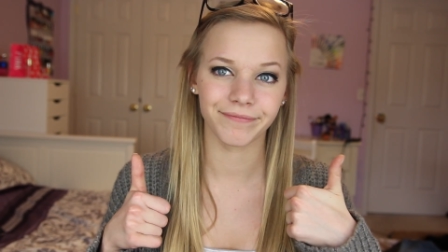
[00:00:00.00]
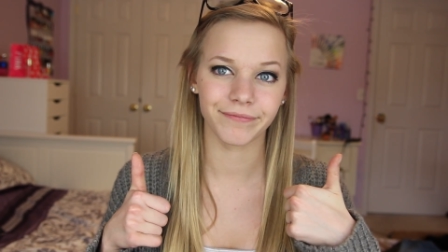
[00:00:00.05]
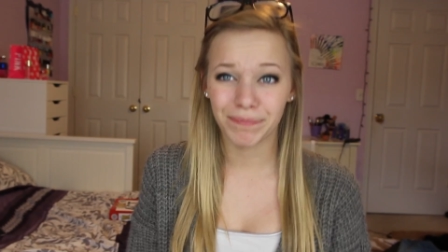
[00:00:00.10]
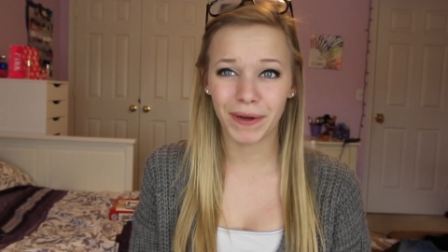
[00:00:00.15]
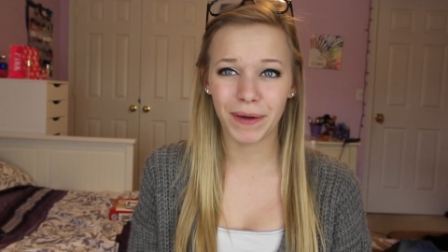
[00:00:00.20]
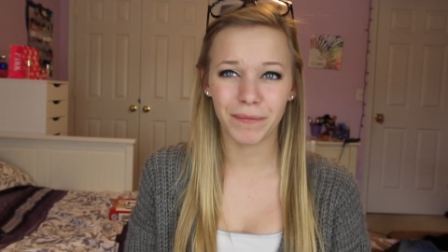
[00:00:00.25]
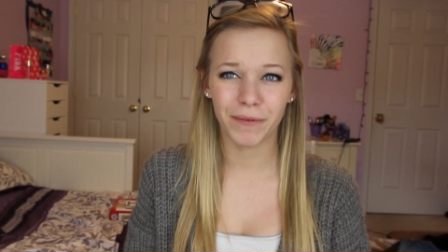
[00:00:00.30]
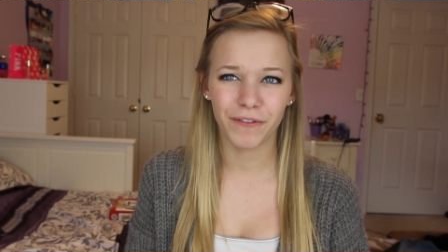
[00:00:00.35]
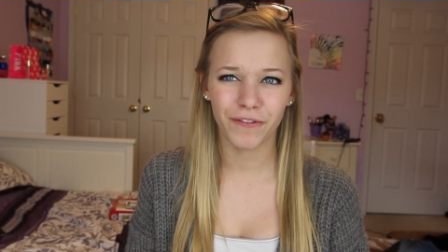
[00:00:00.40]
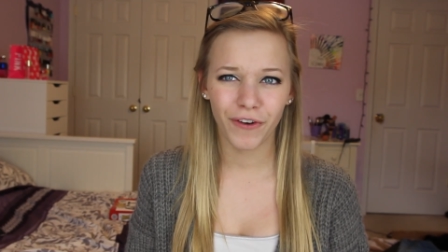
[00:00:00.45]

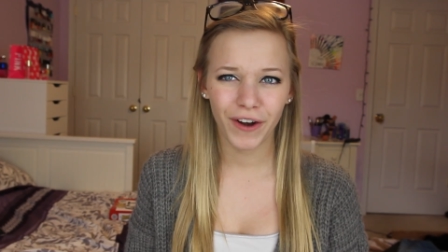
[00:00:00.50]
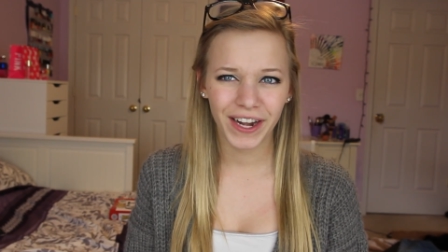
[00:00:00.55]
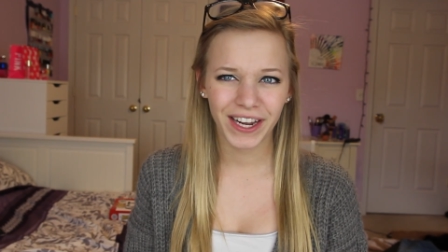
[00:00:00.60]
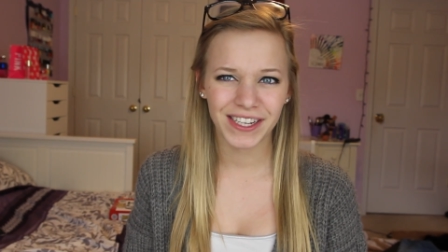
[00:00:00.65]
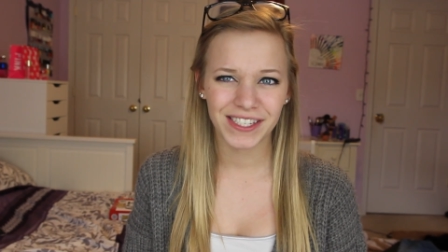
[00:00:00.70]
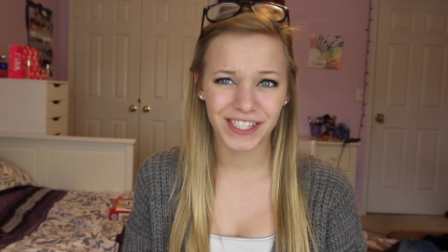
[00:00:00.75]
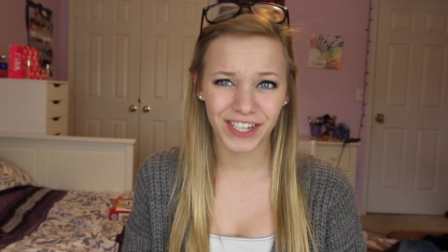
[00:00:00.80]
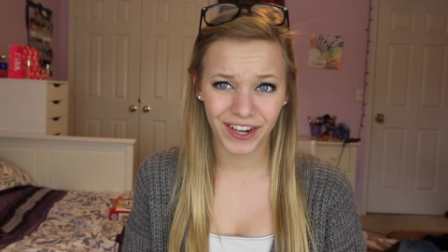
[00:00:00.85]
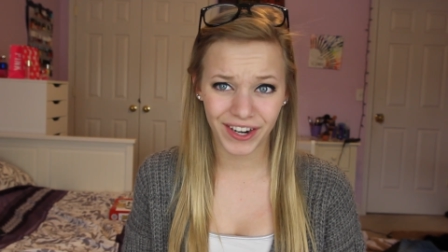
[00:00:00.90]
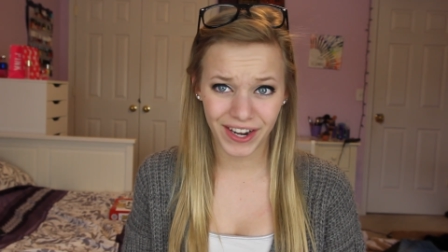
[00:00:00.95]
But before I
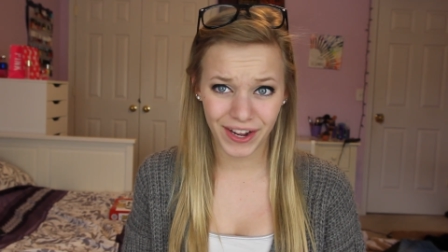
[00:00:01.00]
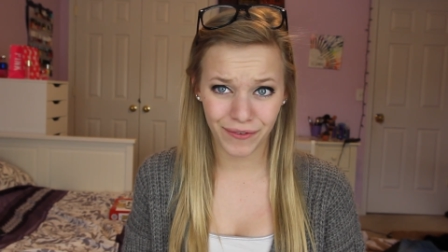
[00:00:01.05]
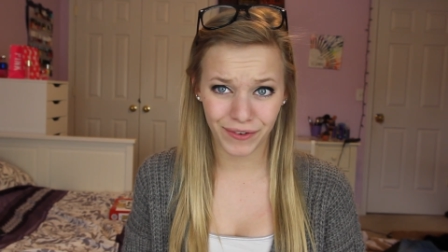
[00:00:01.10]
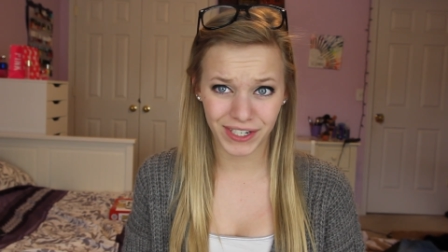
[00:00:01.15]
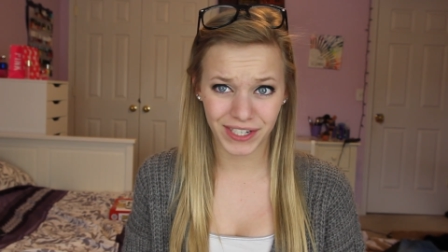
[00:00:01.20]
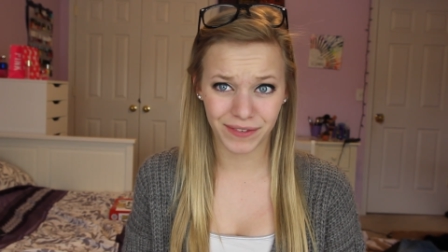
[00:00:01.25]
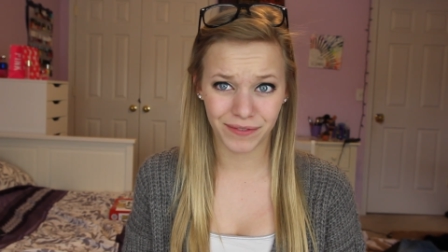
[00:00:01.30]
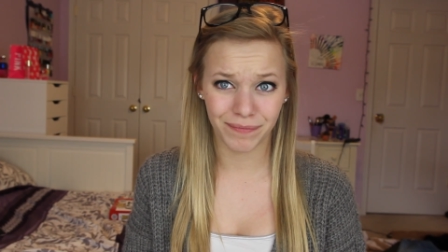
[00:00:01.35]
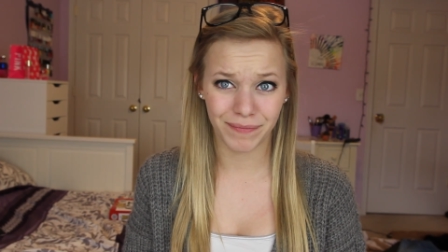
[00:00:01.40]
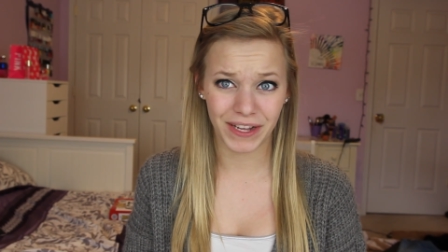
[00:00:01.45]
get started, I
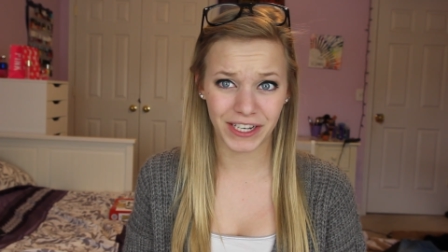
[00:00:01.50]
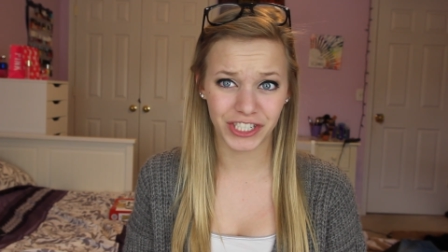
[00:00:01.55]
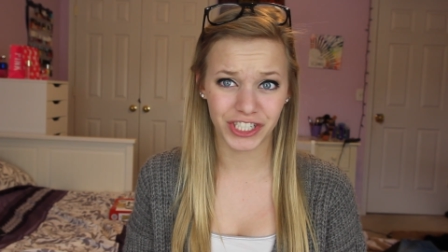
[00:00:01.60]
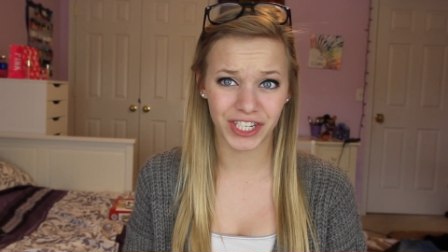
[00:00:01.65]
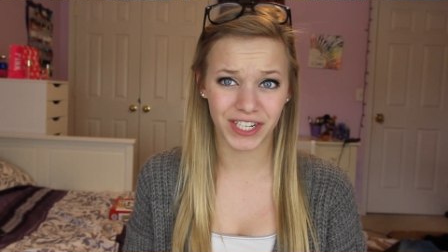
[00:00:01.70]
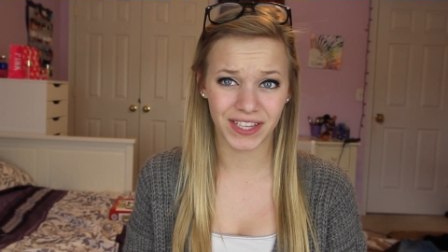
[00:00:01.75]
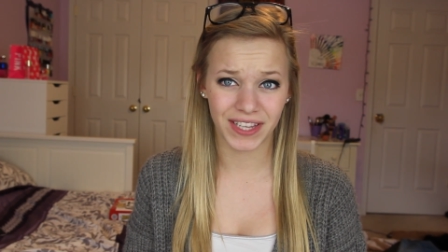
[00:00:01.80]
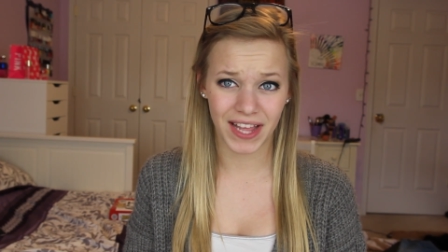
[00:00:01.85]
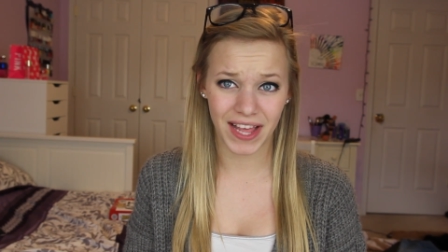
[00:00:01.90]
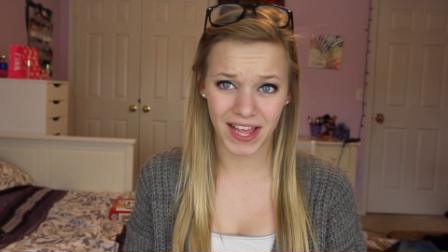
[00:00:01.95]
want to
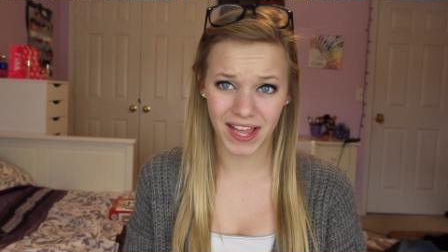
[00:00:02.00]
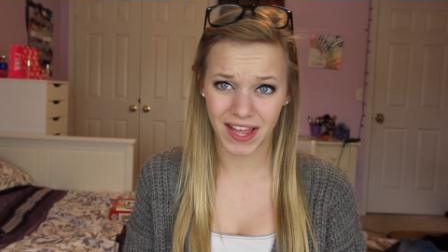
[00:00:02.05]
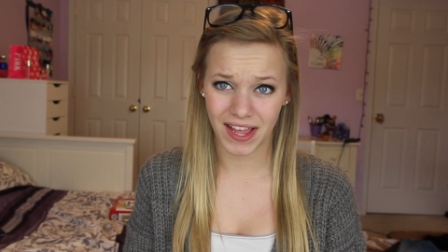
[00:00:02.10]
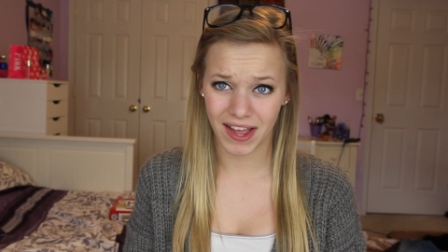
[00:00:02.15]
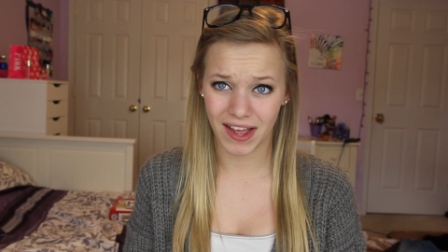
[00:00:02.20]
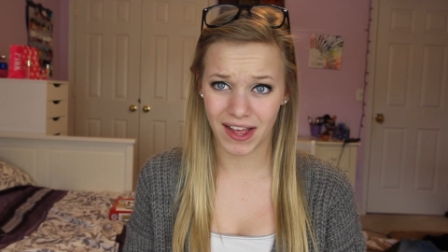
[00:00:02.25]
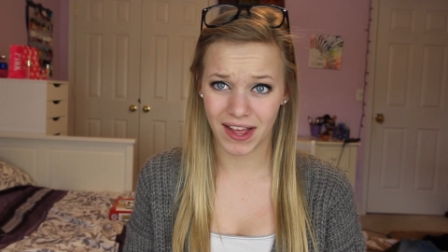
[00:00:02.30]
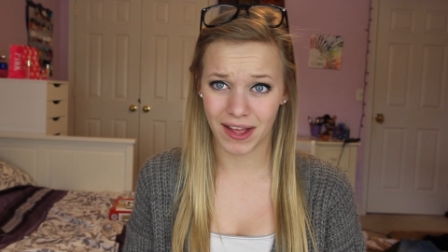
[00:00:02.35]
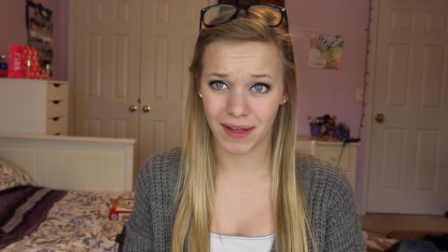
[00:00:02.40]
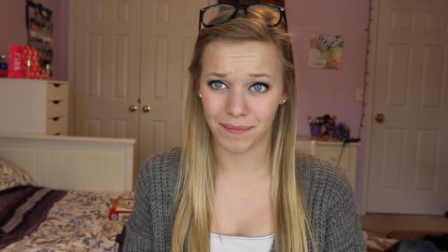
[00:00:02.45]
mention that
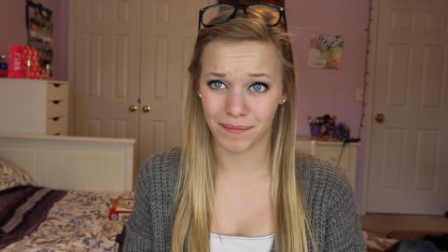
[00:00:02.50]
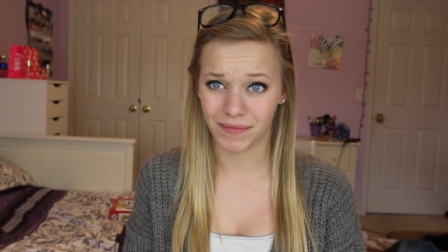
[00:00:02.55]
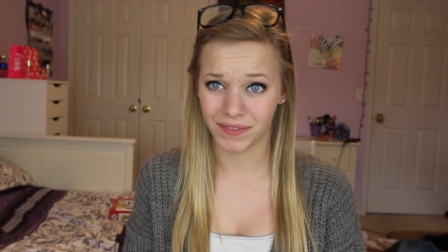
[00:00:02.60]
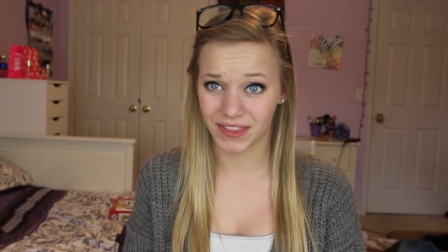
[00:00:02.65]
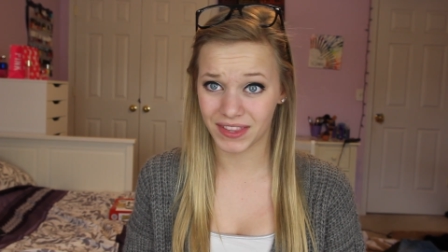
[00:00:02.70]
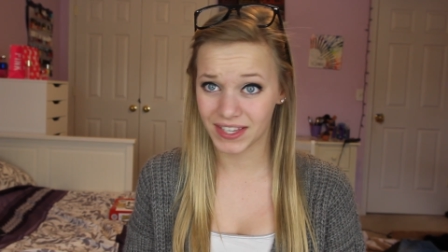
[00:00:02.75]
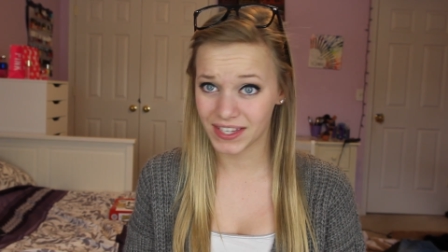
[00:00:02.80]
um,